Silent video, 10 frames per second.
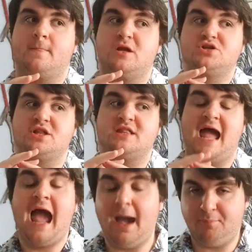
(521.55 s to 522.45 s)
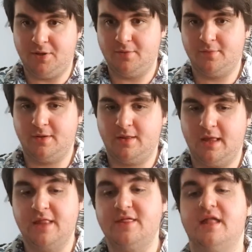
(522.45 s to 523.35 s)
just happen.
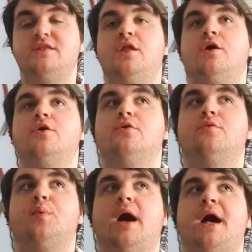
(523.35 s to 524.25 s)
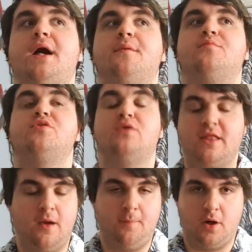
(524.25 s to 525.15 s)
There's no, you
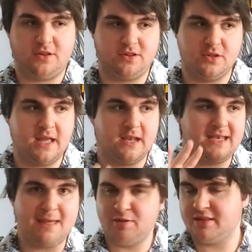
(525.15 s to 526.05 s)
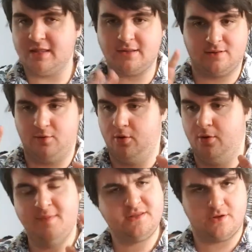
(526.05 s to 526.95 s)
get a boss, you get Nemesis
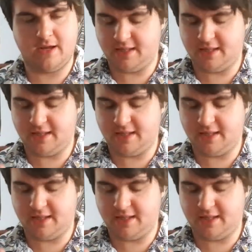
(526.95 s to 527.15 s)
or Mr.